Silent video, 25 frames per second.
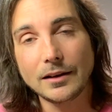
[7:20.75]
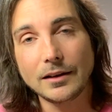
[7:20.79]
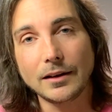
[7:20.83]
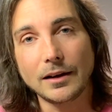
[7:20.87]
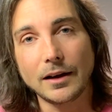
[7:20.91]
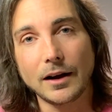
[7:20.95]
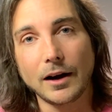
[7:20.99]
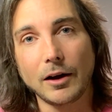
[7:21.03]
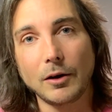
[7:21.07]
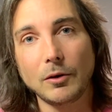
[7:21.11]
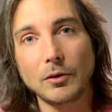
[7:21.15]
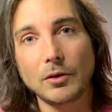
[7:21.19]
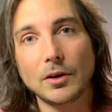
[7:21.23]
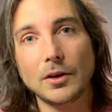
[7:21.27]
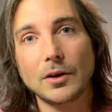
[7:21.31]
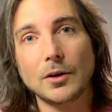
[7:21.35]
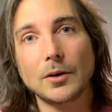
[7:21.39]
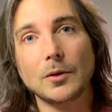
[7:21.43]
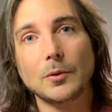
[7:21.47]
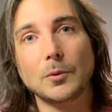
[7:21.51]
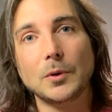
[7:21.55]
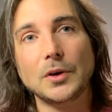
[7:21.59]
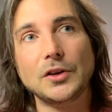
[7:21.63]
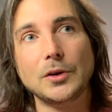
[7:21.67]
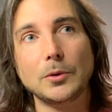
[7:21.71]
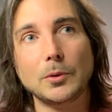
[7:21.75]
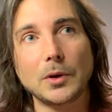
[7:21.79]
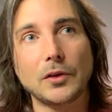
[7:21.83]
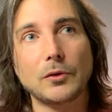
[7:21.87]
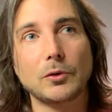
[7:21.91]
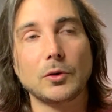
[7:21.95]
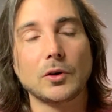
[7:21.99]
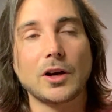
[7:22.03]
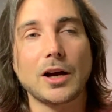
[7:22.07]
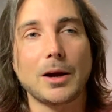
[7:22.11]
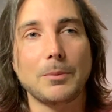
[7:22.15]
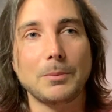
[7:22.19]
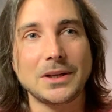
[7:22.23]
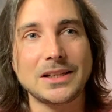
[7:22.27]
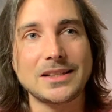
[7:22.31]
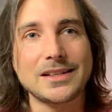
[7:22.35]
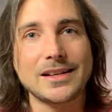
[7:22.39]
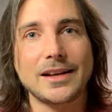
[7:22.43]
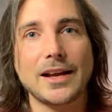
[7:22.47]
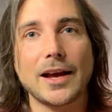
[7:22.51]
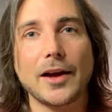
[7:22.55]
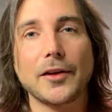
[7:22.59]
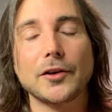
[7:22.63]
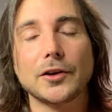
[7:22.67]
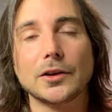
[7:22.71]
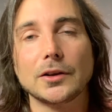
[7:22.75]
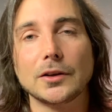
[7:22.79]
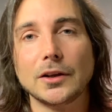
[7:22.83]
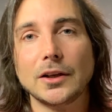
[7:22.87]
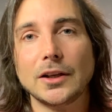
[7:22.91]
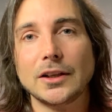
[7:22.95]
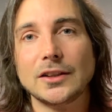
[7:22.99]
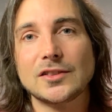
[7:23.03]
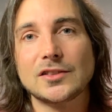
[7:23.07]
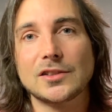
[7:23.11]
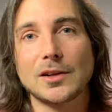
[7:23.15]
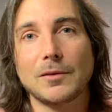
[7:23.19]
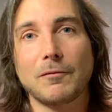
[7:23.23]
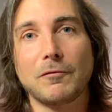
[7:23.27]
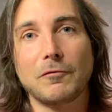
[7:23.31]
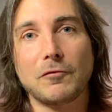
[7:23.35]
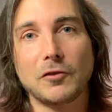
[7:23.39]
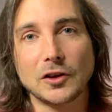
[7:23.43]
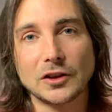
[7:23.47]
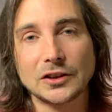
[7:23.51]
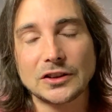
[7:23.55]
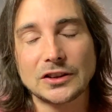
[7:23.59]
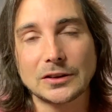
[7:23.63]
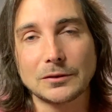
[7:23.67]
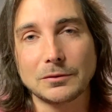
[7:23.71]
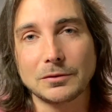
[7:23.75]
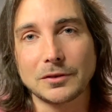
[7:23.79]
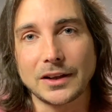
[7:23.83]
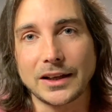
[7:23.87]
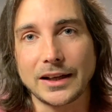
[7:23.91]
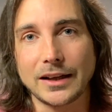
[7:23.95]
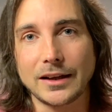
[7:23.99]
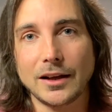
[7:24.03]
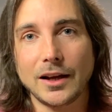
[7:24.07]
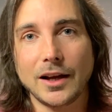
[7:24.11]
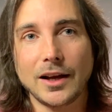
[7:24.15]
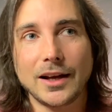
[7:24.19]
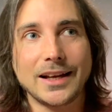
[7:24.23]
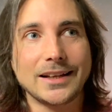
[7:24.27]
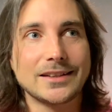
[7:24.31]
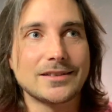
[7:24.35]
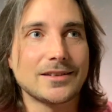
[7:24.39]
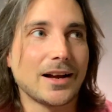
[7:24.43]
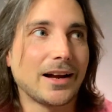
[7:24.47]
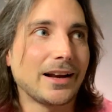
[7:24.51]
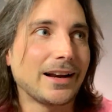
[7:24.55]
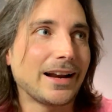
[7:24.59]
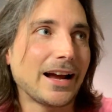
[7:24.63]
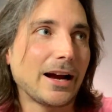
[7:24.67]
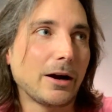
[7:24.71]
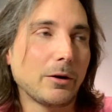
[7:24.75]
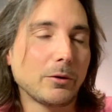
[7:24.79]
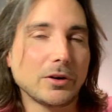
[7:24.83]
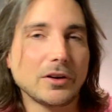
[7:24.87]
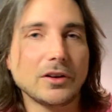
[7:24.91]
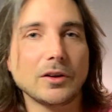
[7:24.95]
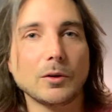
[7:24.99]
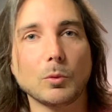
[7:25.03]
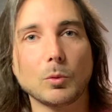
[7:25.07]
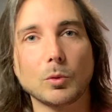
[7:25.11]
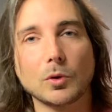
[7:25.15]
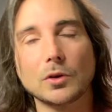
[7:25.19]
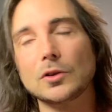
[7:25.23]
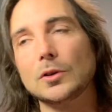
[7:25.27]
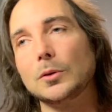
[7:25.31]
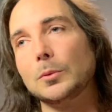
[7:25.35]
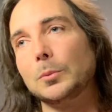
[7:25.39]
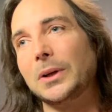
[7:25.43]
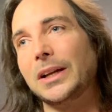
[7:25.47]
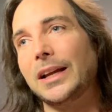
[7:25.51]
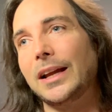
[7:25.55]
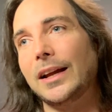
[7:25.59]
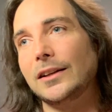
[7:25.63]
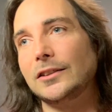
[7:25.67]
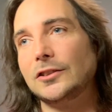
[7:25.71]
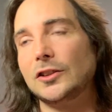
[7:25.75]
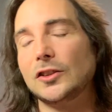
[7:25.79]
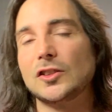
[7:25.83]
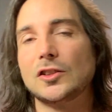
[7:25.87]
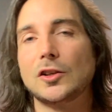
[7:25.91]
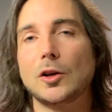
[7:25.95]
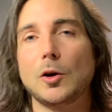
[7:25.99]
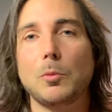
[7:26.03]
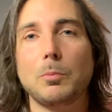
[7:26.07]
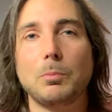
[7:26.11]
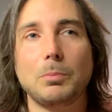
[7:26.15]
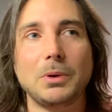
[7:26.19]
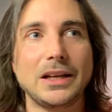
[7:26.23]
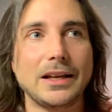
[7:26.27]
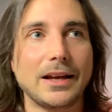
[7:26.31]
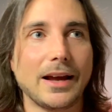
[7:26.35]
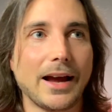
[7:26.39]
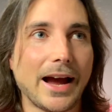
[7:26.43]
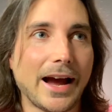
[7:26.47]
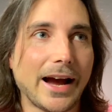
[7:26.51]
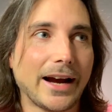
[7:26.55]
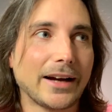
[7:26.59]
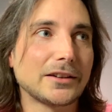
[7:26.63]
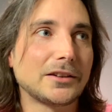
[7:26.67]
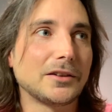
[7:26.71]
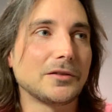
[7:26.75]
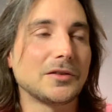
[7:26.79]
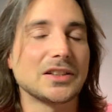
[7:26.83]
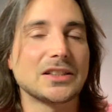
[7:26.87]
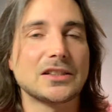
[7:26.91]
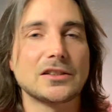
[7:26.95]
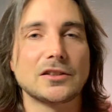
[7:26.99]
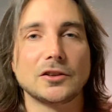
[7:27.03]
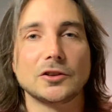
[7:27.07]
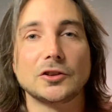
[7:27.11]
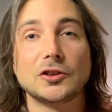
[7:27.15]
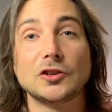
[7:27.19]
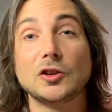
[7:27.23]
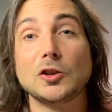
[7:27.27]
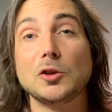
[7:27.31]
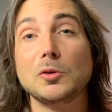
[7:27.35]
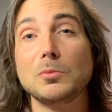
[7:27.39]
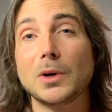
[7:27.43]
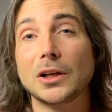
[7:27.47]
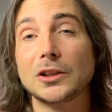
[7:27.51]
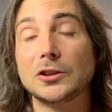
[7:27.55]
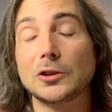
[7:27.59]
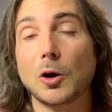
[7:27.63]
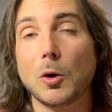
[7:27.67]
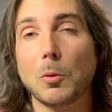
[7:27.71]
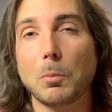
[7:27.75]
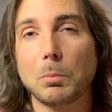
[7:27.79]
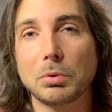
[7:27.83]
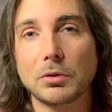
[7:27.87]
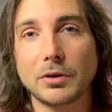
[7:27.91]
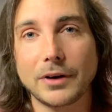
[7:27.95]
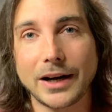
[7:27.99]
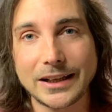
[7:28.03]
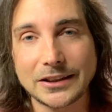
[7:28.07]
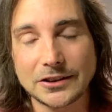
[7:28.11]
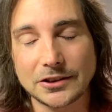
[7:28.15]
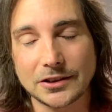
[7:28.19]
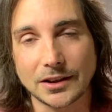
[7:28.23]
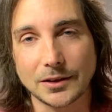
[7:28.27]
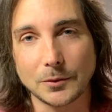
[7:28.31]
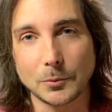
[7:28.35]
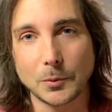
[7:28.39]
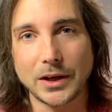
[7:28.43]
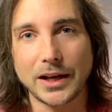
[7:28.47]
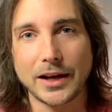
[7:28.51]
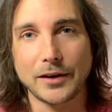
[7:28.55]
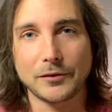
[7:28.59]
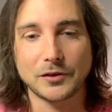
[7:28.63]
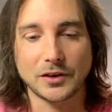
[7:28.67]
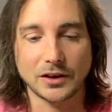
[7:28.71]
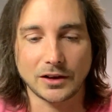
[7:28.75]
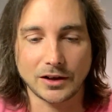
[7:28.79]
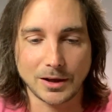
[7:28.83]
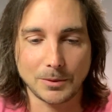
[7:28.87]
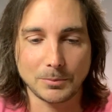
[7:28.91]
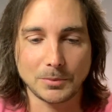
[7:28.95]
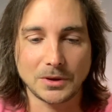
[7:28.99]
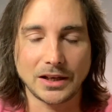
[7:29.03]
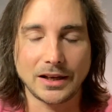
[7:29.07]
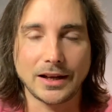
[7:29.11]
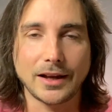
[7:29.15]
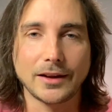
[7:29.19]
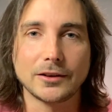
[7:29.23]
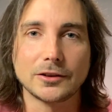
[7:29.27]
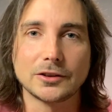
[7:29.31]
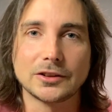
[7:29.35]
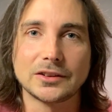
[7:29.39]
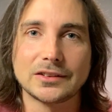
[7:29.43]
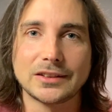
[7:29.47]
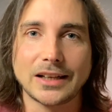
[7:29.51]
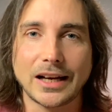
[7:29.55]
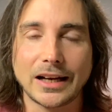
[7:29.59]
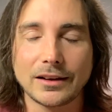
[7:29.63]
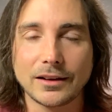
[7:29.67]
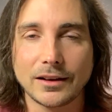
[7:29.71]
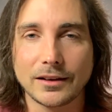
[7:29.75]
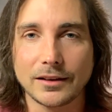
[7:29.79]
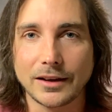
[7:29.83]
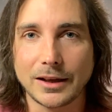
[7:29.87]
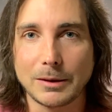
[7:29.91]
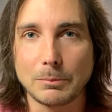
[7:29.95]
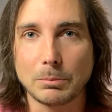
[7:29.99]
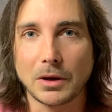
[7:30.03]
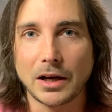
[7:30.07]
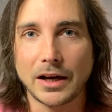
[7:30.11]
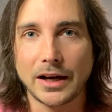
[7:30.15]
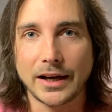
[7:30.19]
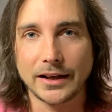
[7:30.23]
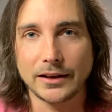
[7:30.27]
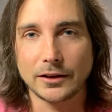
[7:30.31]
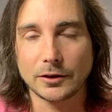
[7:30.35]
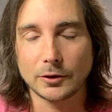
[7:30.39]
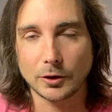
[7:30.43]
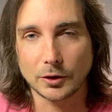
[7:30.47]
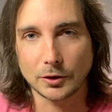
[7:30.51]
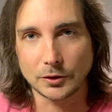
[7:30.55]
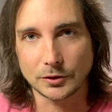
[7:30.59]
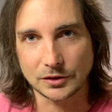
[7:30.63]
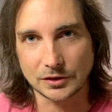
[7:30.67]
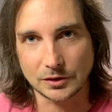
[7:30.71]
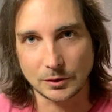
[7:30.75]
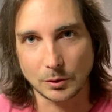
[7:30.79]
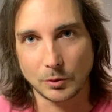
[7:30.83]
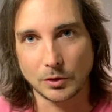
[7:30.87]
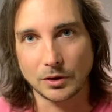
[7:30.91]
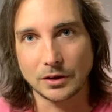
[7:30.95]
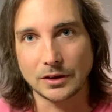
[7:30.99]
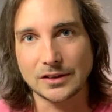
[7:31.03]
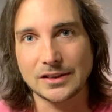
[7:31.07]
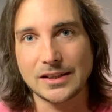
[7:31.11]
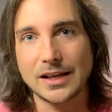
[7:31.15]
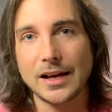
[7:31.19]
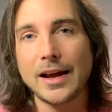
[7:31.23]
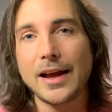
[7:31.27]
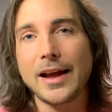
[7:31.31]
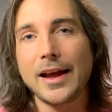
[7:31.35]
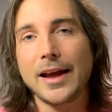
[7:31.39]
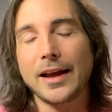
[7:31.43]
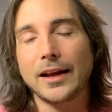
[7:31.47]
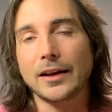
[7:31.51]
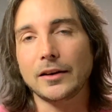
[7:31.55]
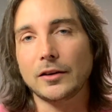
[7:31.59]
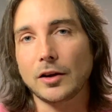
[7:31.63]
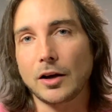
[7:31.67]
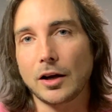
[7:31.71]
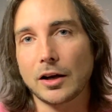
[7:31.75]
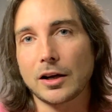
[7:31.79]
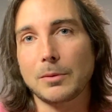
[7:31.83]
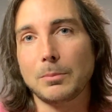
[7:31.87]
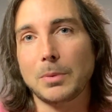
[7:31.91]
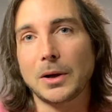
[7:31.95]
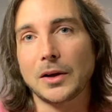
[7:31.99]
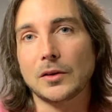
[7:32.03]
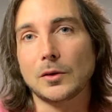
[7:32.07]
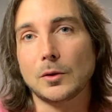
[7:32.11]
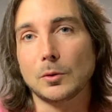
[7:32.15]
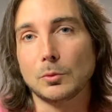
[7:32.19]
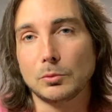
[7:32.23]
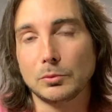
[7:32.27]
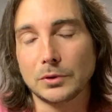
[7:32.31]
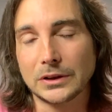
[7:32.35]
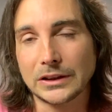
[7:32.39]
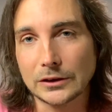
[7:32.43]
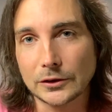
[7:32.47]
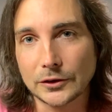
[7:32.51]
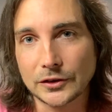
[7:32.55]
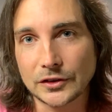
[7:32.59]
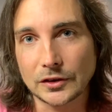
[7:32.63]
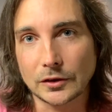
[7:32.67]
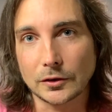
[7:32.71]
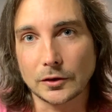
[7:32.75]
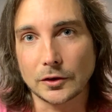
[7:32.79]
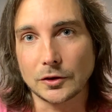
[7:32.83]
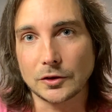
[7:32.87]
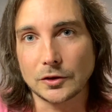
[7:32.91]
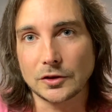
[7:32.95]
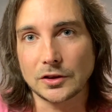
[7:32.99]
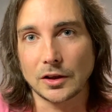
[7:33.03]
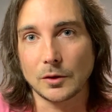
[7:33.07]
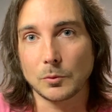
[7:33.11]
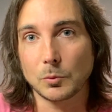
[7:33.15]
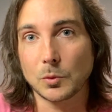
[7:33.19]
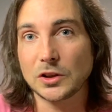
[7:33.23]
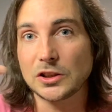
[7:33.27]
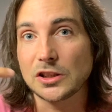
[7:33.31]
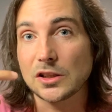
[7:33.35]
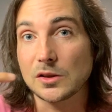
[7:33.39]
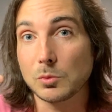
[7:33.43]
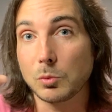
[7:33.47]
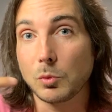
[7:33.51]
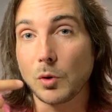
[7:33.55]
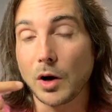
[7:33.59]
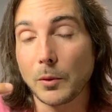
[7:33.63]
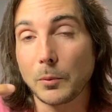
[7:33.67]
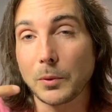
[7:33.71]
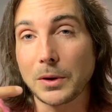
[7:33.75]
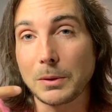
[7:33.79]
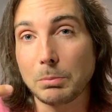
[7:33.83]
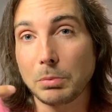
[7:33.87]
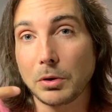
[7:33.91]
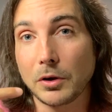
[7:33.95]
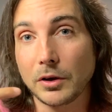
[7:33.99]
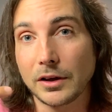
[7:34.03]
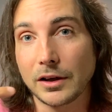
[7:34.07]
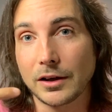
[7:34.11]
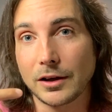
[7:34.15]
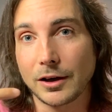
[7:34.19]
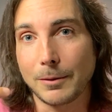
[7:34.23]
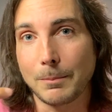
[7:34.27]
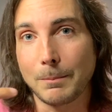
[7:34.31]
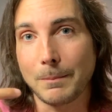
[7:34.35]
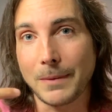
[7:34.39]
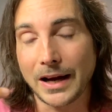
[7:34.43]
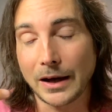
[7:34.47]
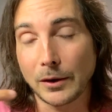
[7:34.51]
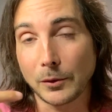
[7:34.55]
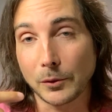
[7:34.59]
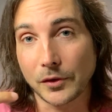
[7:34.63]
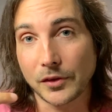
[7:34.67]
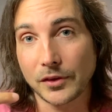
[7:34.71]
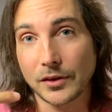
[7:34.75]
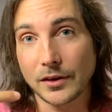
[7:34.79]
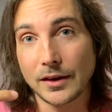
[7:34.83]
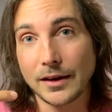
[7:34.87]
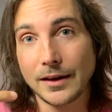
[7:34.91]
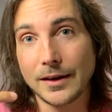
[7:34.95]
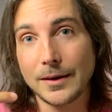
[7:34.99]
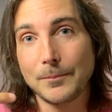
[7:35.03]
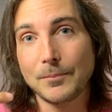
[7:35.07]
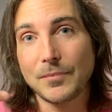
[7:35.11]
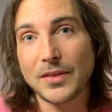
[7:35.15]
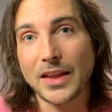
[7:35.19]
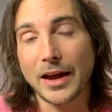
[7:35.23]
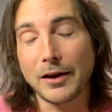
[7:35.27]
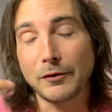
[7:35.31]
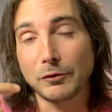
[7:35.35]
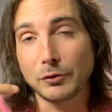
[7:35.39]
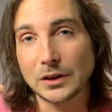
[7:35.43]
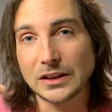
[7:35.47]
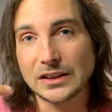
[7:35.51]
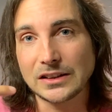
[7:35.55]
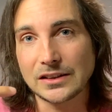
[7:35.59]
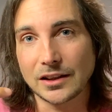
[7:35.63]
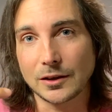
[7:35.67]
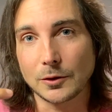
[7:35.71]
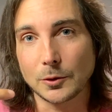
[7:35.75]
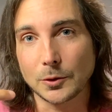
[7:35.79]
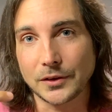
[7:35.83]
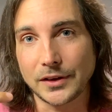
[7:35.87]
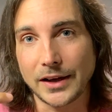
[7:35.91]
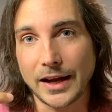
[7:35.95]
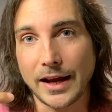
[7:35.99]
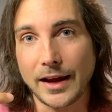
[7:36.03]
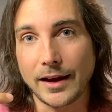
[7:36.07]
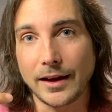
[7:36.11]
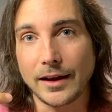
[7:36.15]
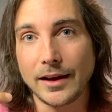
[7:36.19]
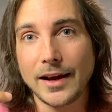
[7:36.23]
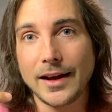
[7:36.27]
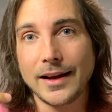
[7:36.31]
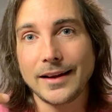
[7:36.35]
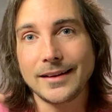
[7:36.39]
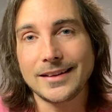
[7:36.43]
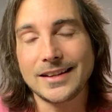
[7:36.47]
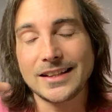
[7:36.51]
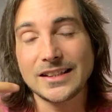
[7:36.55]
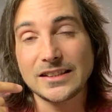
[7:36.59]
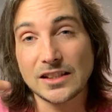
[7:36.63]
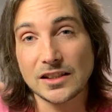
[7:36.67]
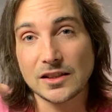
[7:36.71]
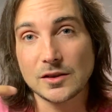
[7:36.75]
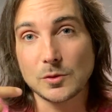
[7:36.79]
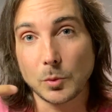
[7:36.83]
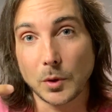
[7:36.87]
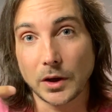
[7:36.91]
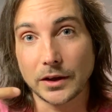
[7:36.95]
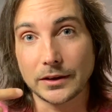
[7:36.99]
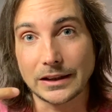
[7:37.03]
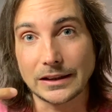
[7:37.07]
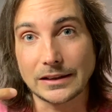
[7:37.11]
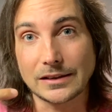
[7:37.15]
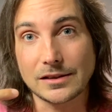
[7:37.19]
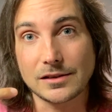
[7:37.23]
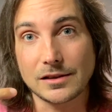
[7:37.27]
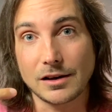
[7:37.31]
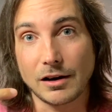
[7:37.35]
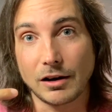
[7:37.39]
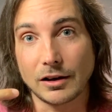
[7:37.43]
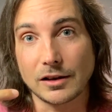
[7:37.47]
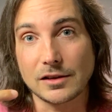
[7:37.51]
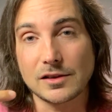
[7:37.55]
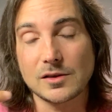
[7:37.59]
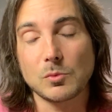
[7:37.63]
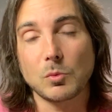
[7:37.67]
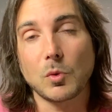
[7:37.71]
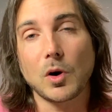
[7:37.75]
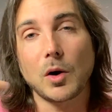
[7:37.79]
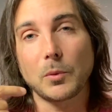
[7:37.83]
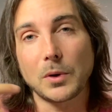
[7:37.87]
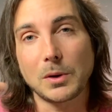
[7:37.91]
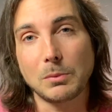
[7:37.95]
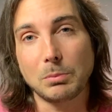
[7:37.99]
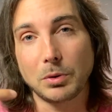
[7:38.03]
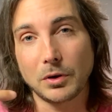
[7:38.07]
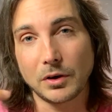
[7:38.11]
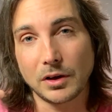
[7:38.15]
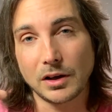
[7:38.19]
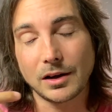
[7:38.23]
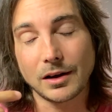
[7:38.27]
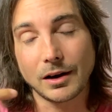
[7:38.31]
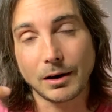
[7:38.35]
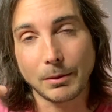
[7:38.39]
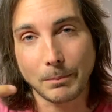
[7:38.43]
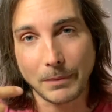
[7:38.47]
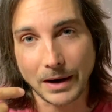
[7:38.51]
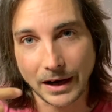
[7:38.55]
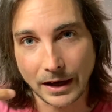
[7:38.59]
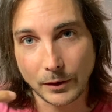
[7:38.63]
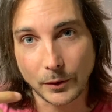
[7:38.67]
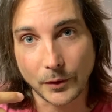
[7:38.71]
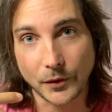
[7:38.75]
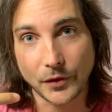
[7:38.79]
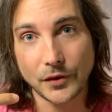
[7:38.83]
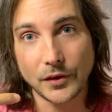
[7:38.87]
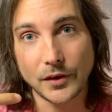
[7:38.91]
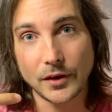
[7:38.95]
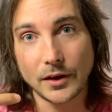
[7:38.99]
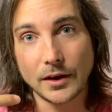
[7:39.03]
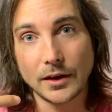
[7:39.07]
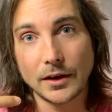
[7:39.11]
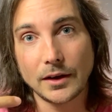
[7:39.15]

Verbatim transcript: You know, we do it through coming together subversively. It's not out in the world. We can't just go be activists. There's too much oppression. We have to come together silently behind closed doors and talk about the real solution, which is what we put in our mouth every single day. This is where it starts, what we put in our mouth.